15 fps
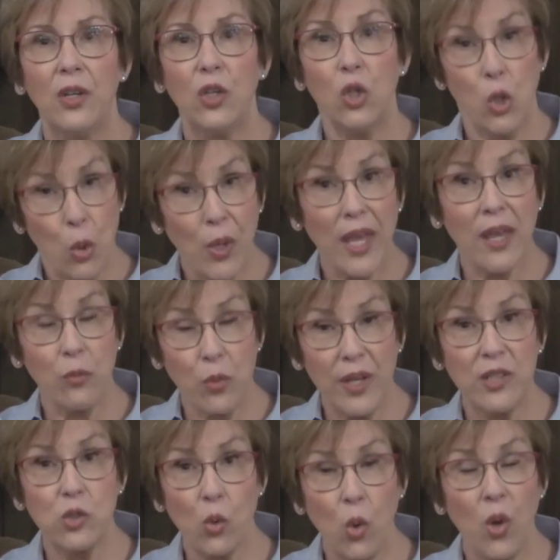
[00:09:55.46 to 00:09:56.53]
You can
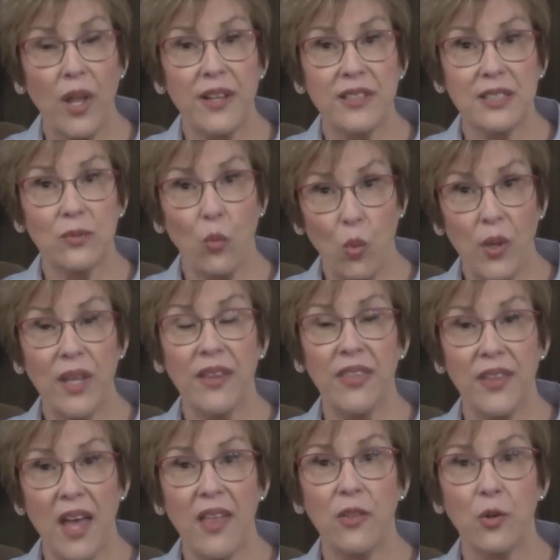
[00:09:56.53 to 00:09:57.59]
rejoice
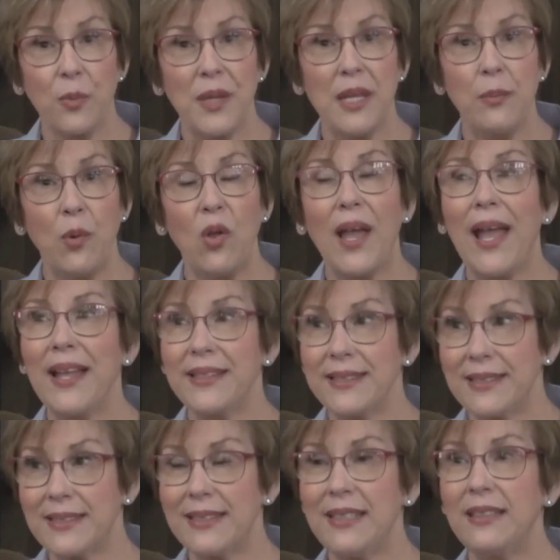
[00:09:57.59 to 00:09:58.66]
with other people and
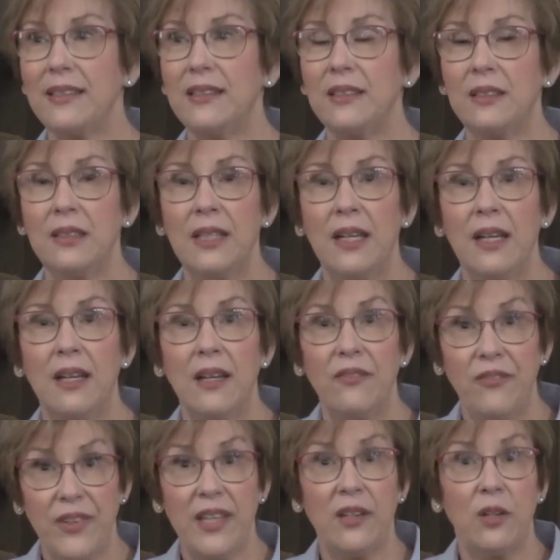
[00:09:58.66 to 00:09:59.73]
still
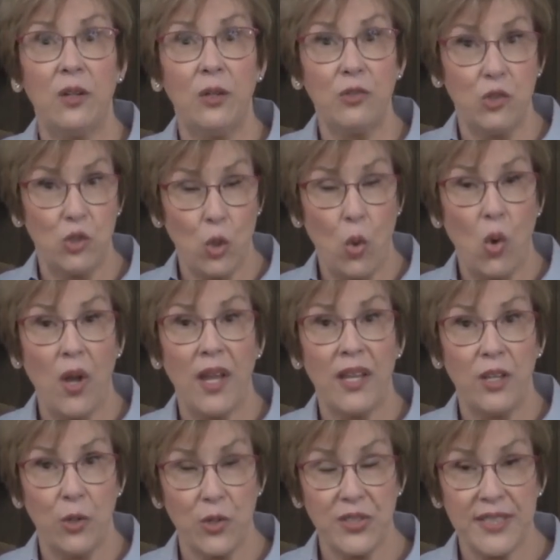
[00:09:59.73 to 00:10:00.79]
feel joy
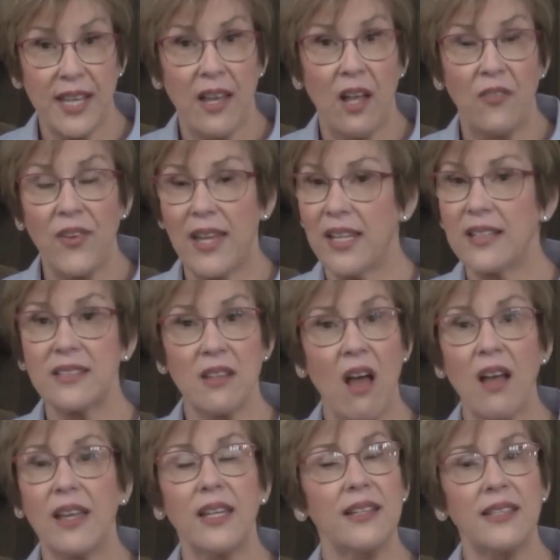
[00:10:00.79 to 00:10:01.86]
yourself. And it's
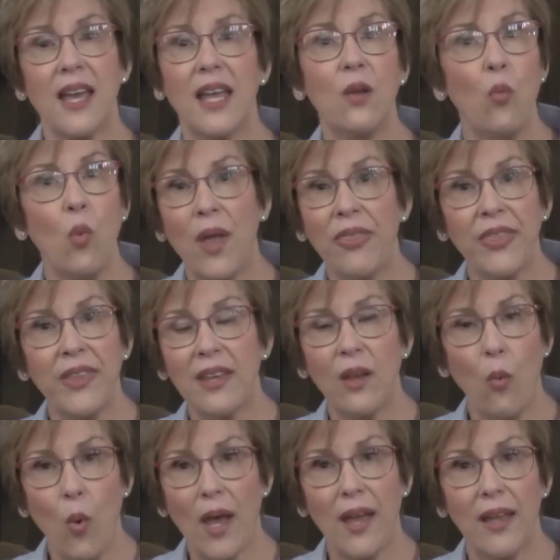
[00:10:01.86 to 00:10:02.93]
not going to take one thing
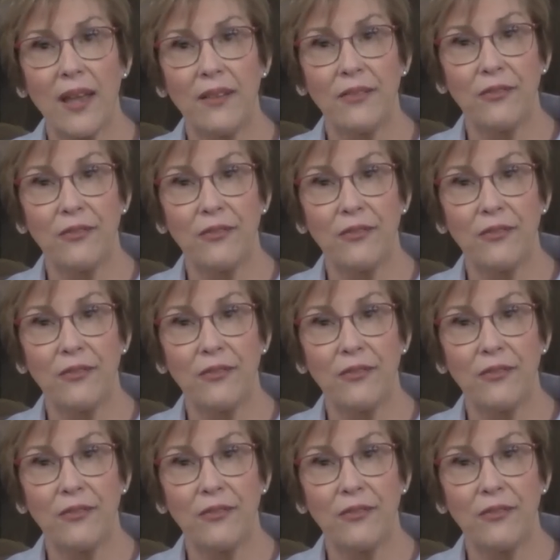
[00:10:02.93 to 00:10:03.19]
away